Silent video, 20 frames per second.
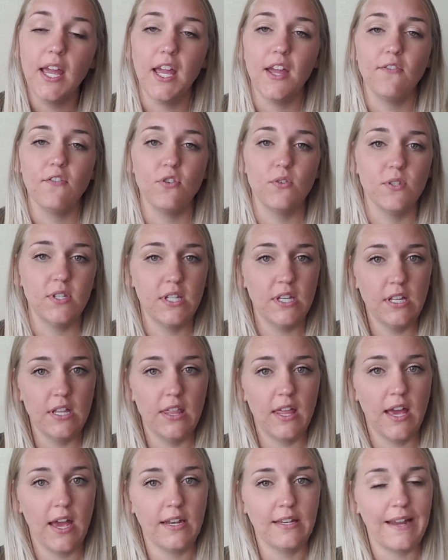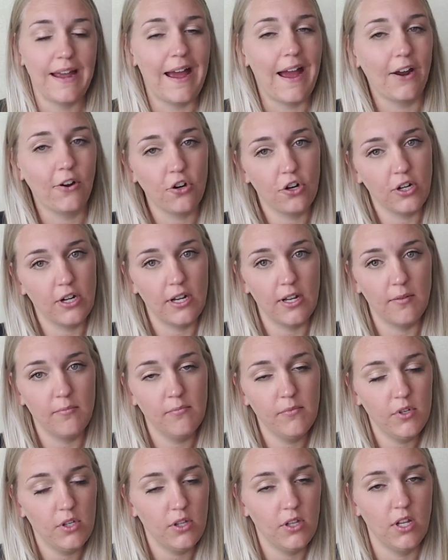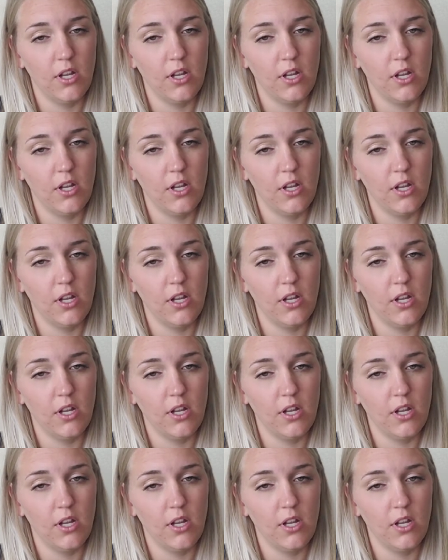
If you see that acronym,